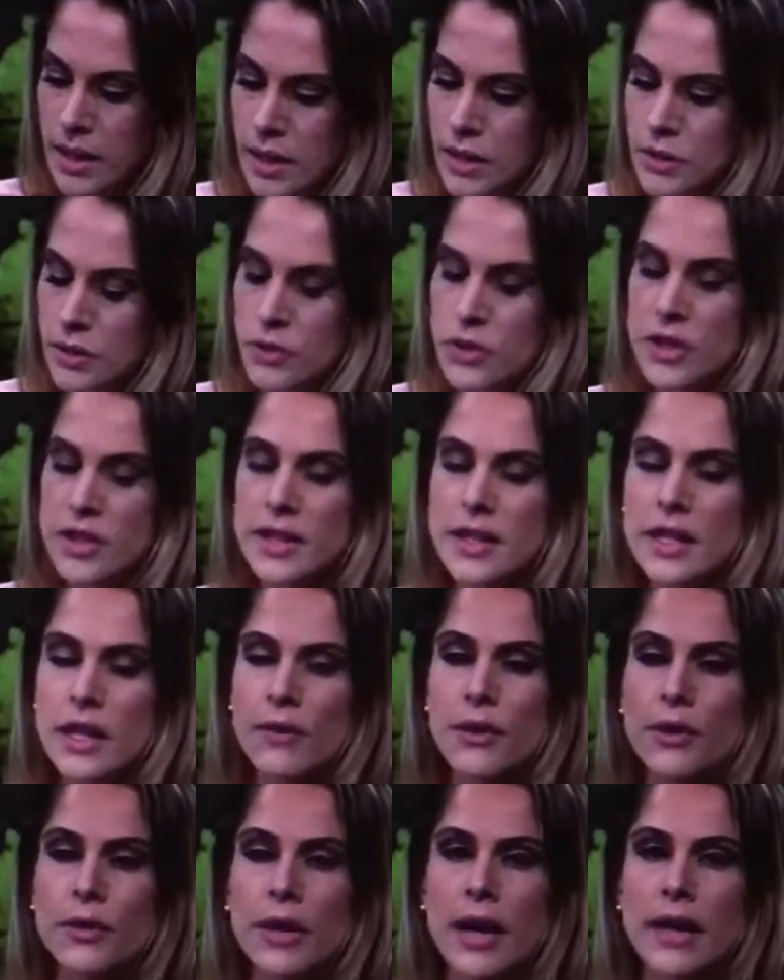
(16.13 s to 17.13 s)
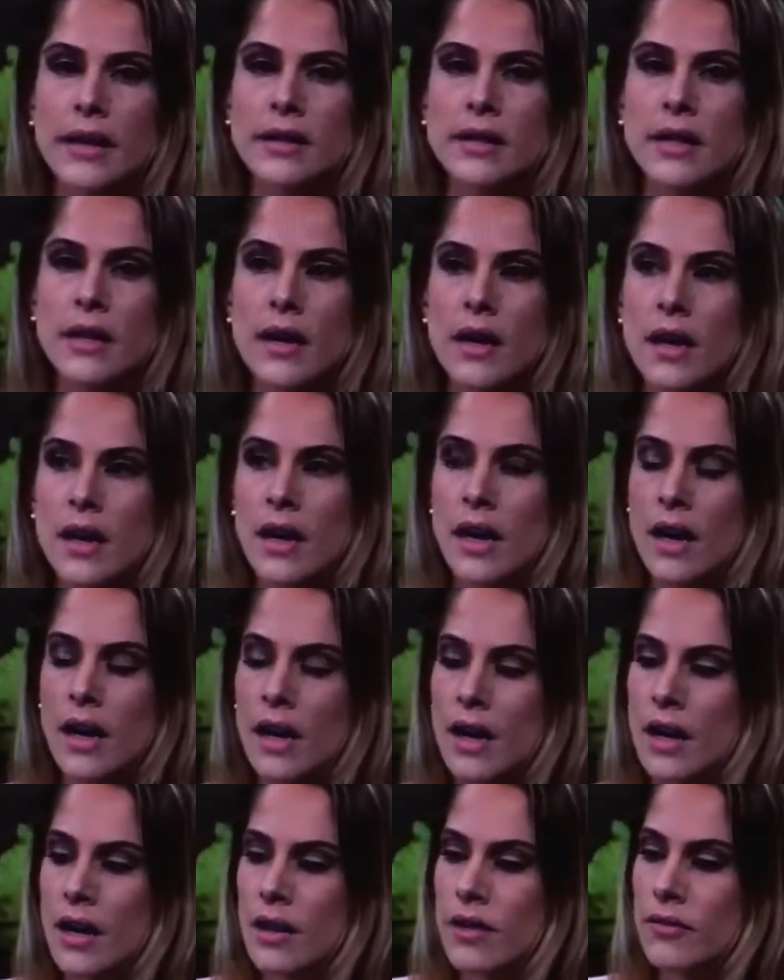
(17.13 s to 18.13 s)
So just to give you an idea
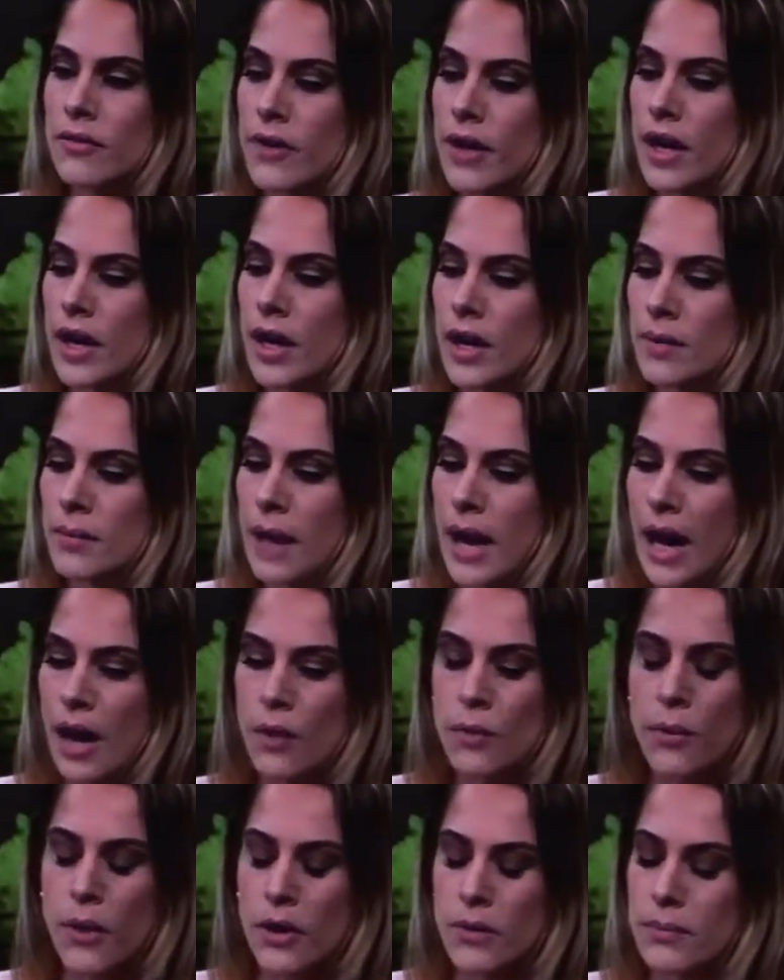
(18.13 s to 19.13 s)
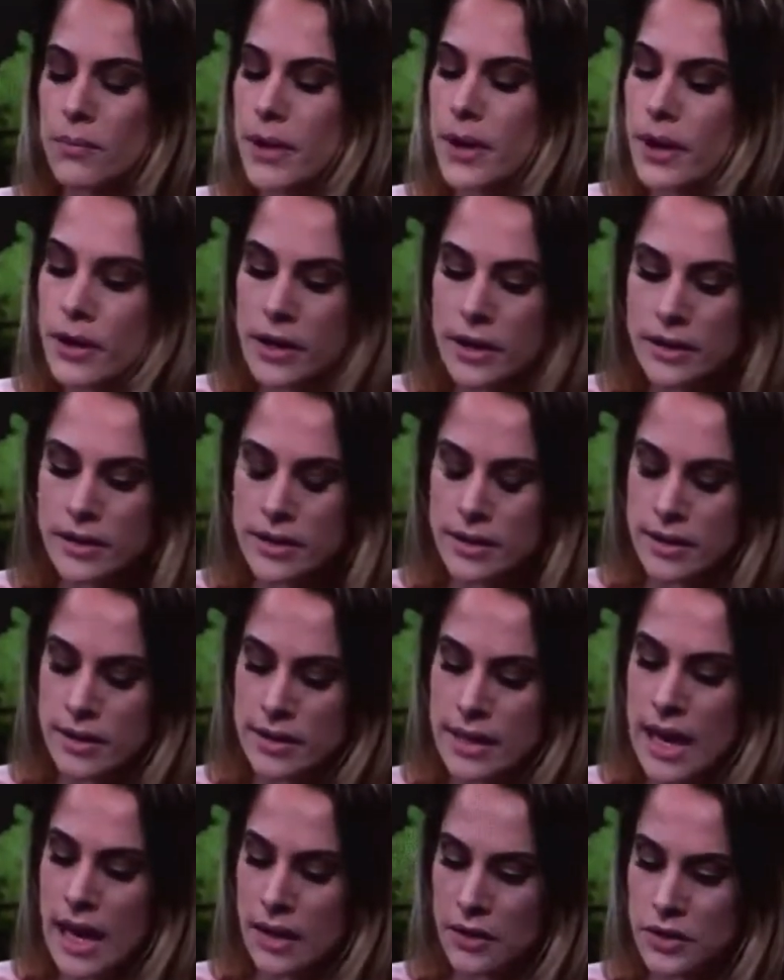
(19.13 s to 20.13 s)
of how barbaric these
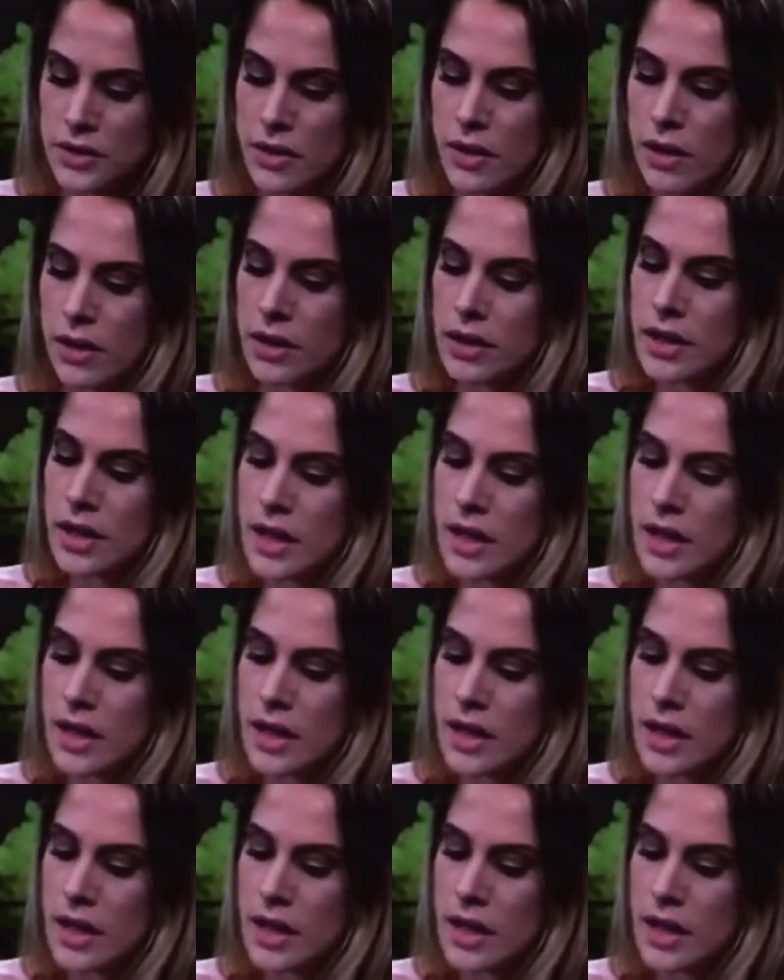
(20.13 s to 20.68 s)
attacks are,